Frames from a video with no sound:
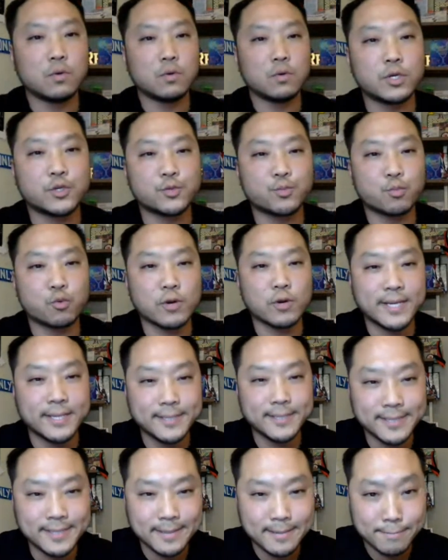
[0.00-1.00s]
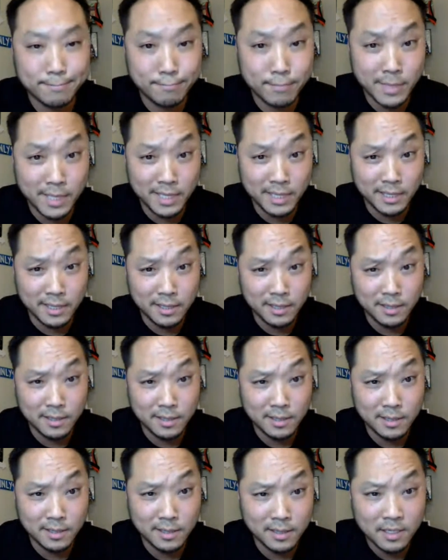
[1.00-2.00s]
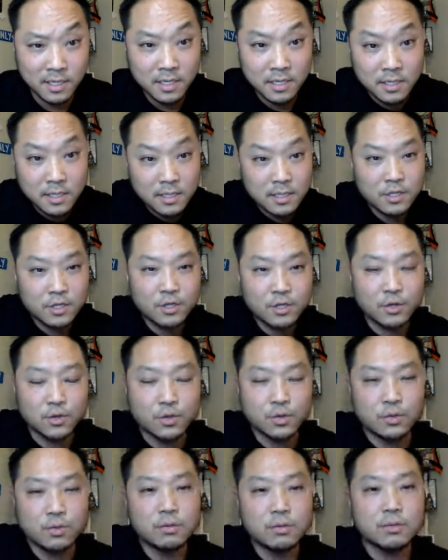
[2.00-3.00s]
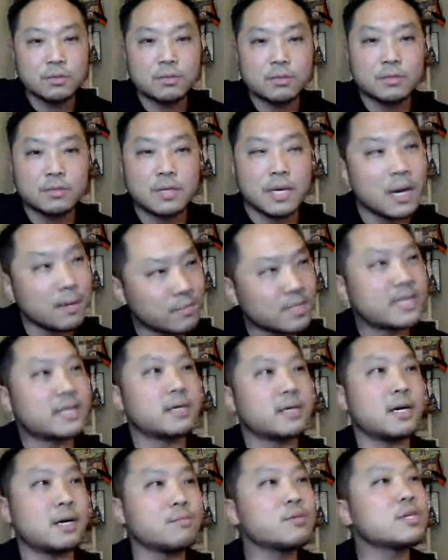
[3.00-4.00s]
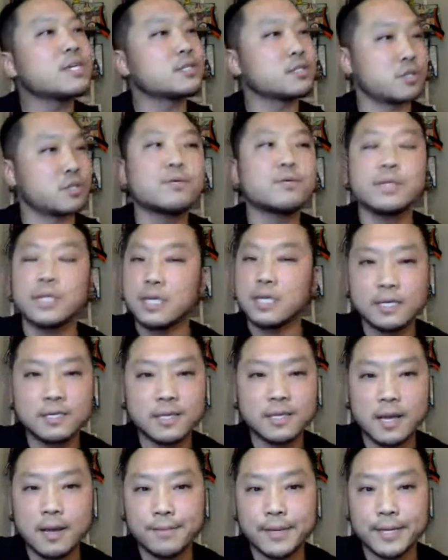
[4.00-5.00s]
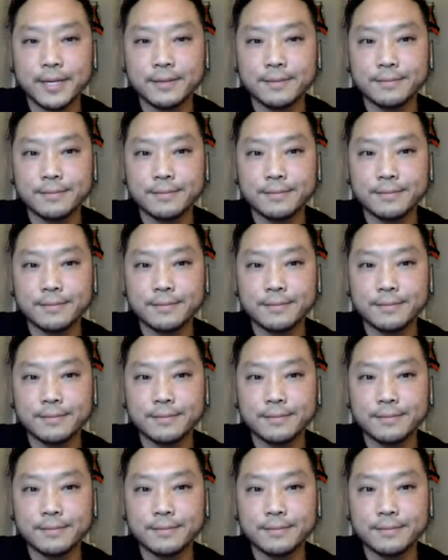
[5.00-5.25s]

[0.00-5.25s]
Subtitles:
Which brings me to I'm gonna start with the next topic.